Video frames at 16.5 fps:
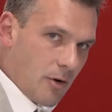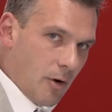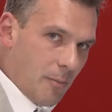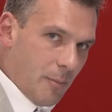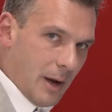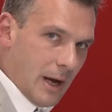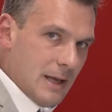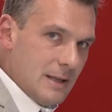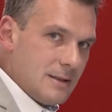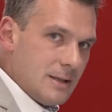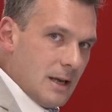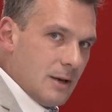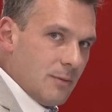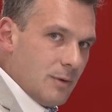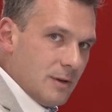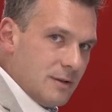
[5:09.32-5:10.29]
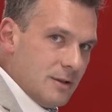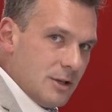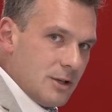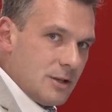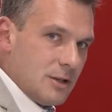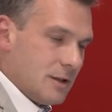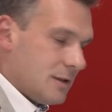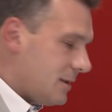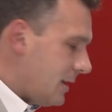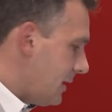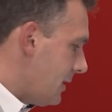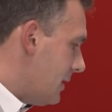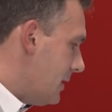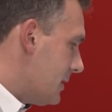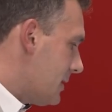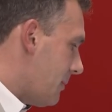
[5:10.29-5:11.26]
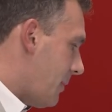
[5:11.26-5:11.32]
combine that with digital
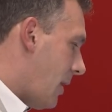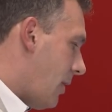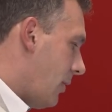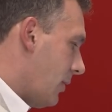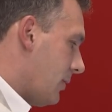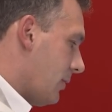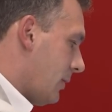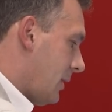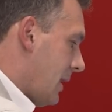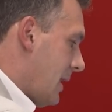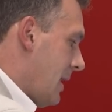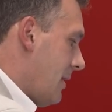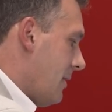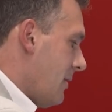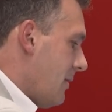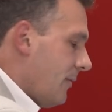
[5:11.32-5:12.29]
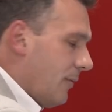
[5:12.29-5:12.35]
signals about, okay,